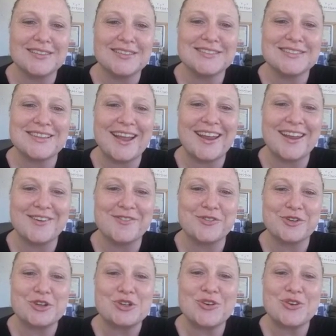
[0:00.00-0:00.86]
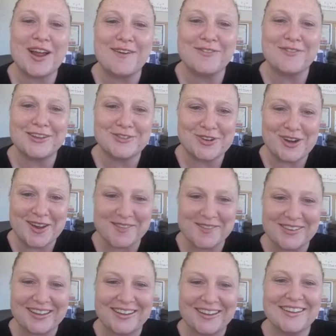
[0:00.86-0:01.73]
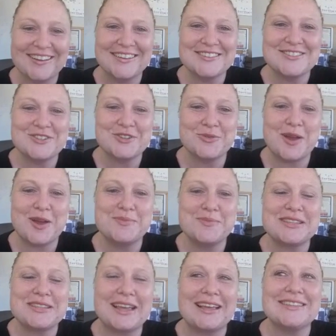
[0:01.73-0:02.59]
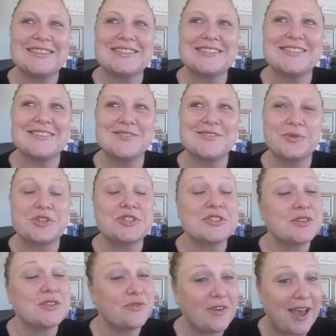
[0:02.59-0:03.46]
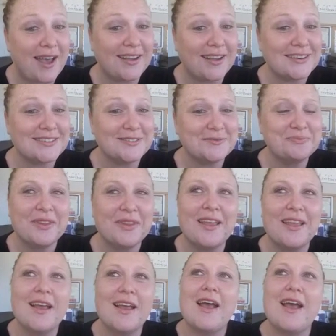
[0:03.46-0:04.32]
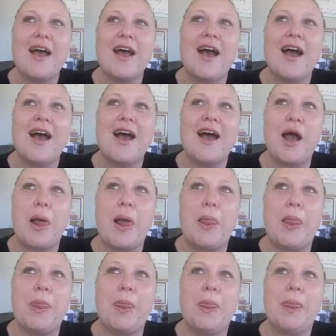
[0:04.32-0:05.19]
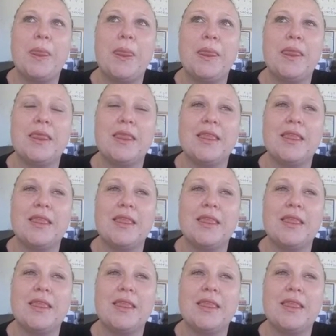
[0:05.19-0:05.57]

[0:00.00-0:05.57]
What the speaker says: site for traffic driving to websites, which is a fact, I